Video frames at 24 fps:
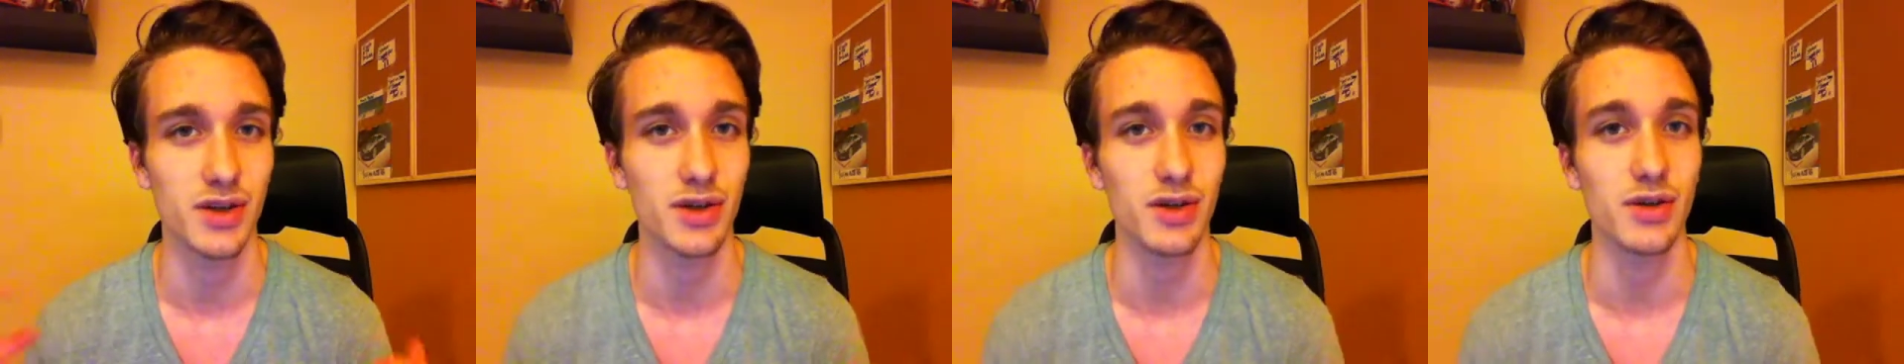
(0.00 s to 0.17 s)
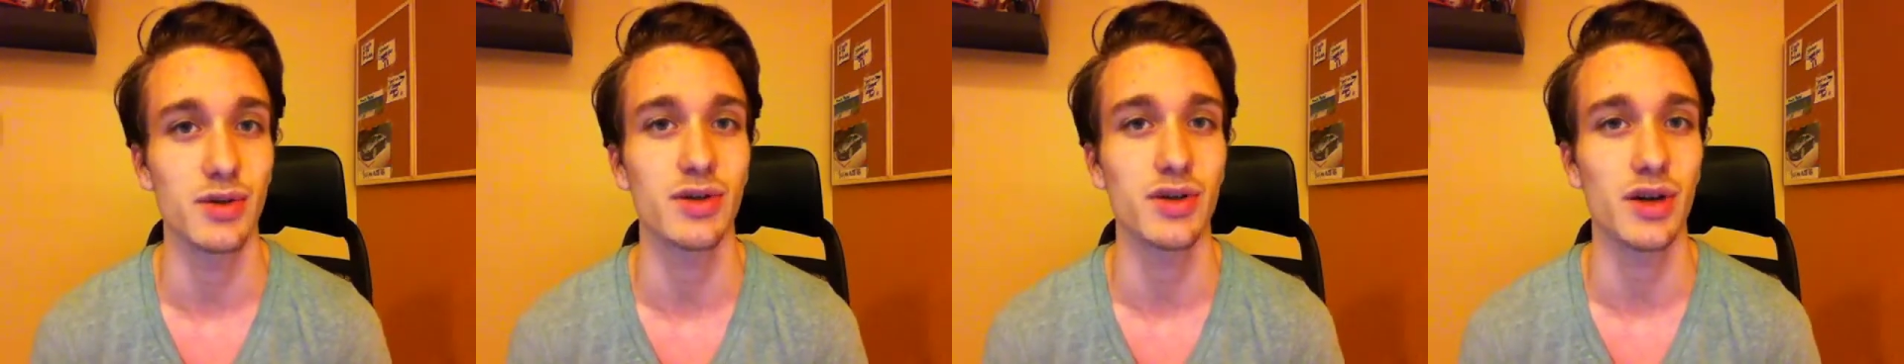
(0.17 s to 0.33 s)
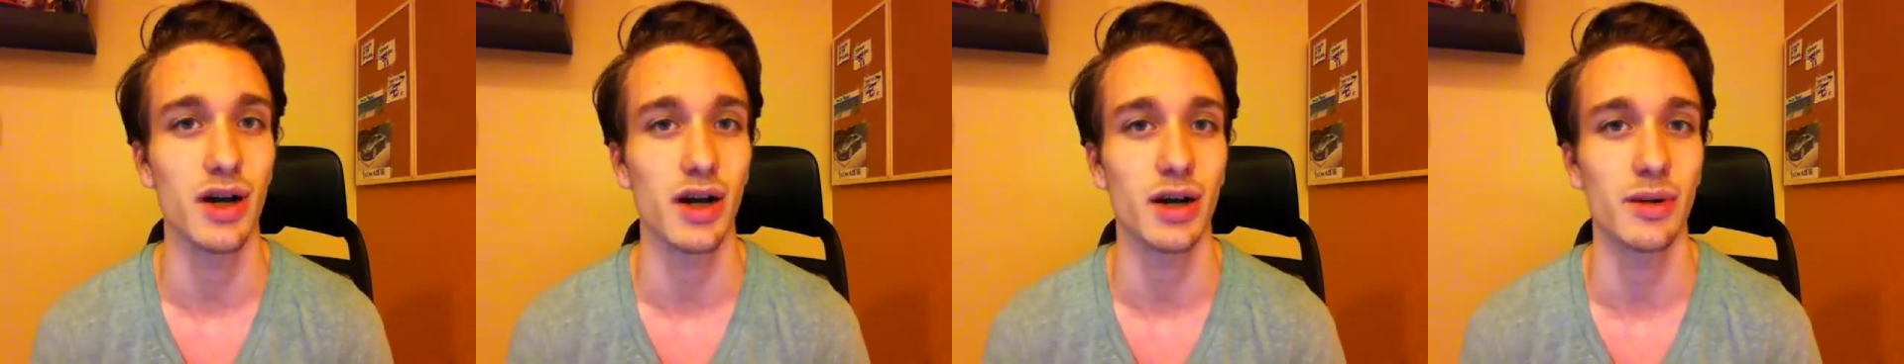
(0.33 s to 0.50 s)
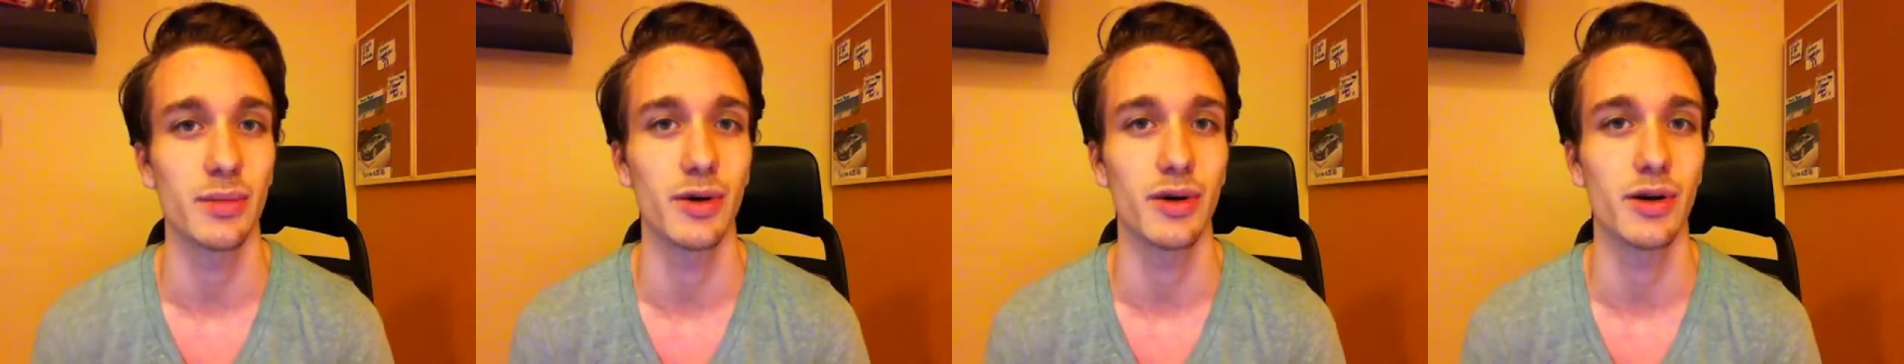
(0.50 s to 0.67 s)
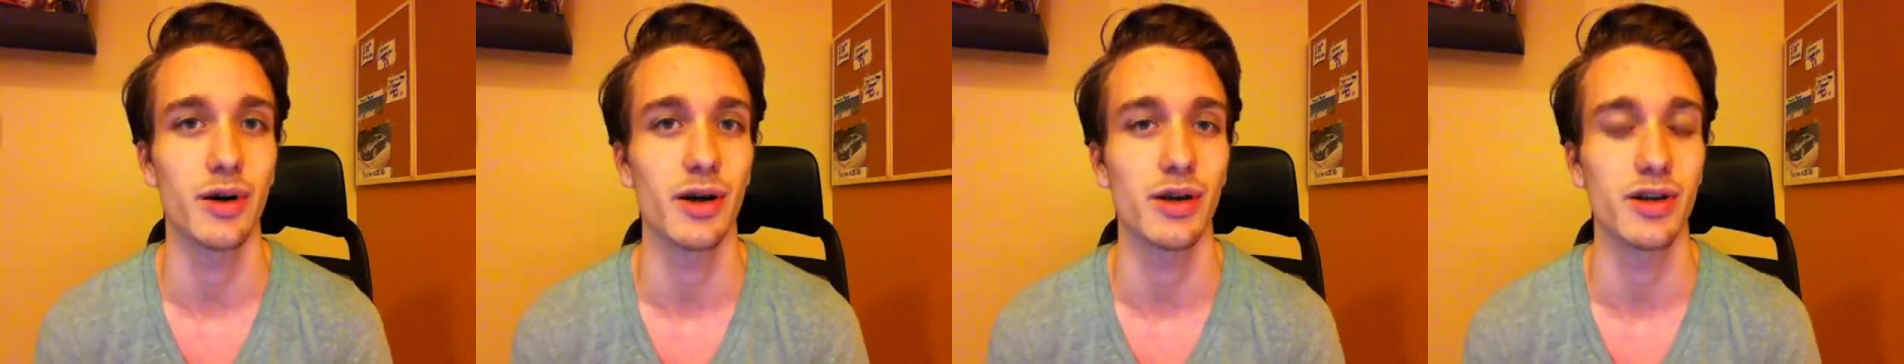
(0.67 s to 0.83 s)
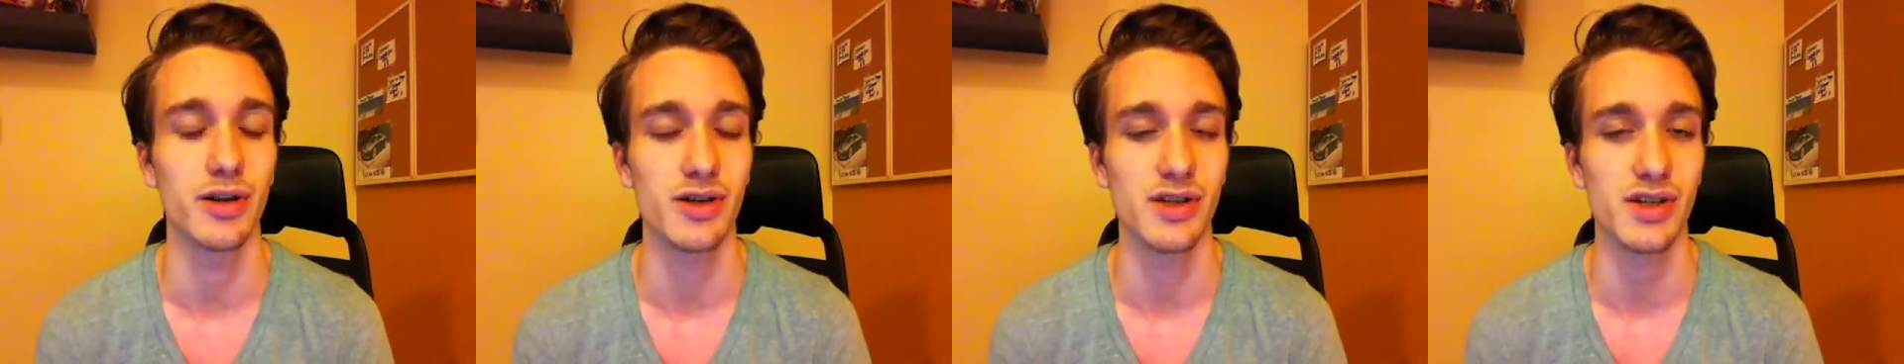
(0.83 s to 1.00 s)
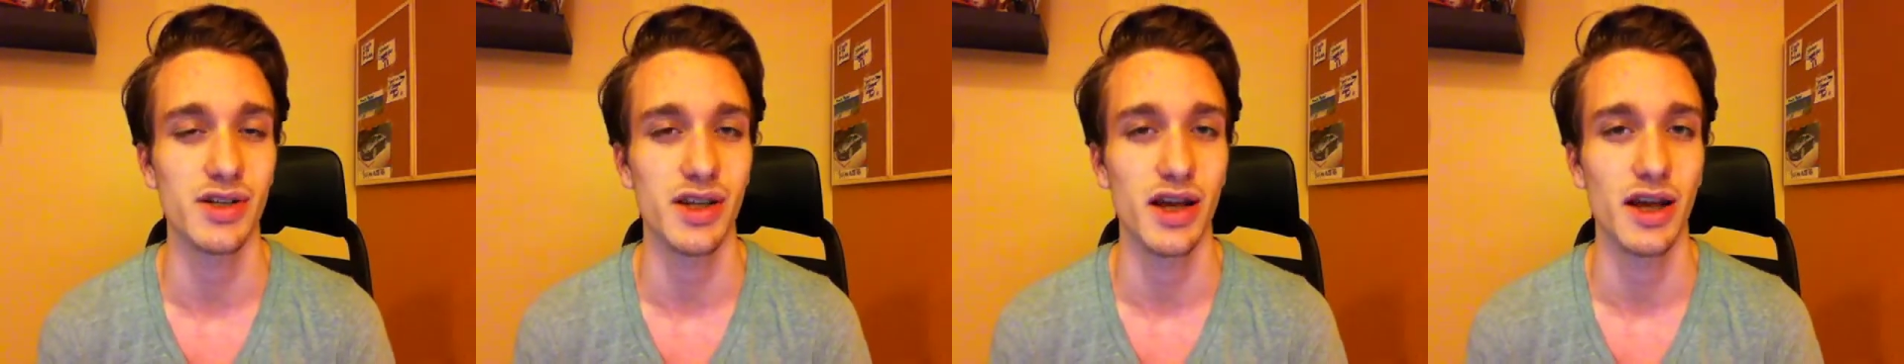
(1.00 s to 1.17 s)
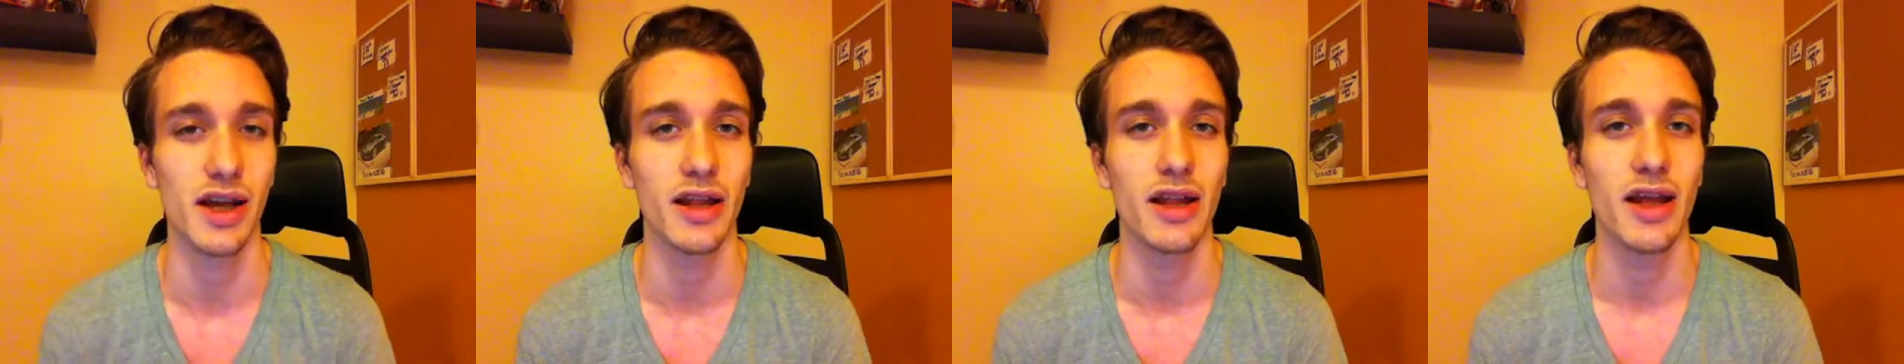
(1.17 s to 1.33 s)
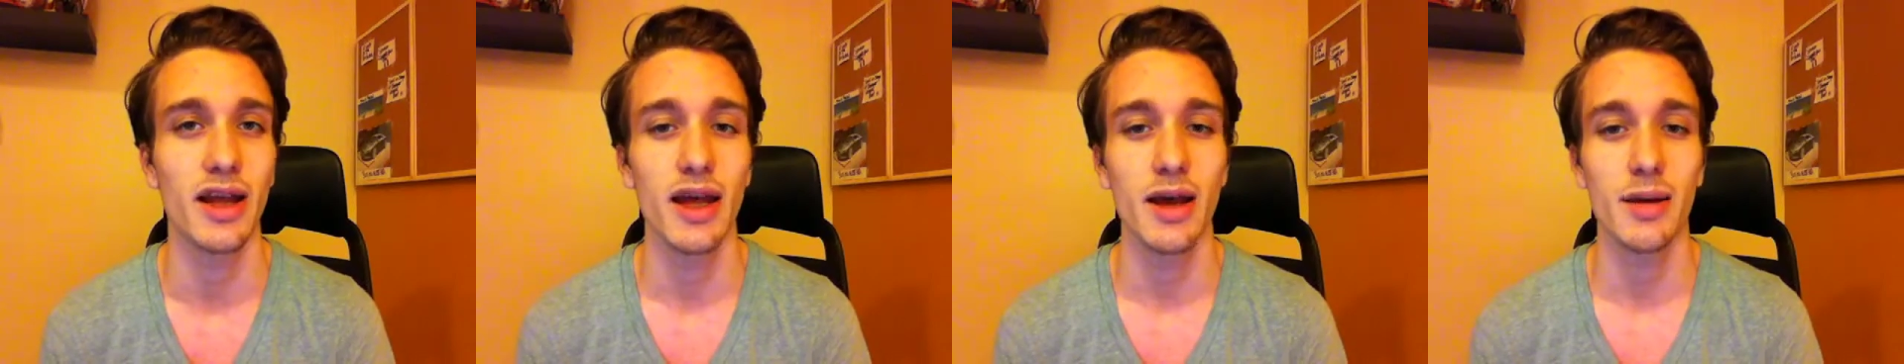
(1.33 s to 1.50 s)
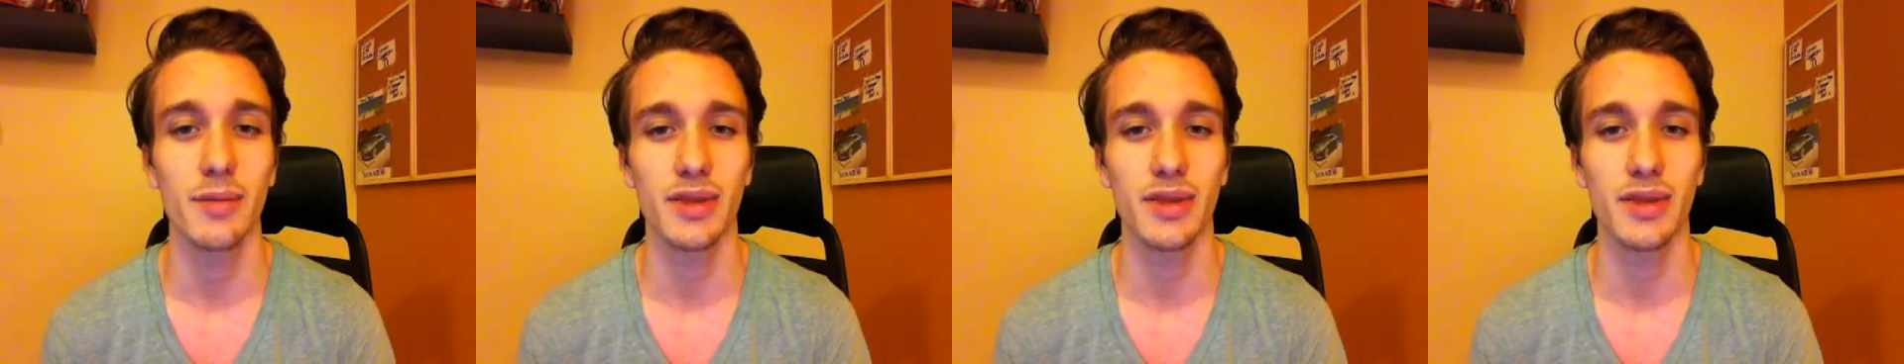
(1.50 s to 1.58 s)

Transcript: all you talk about on your site.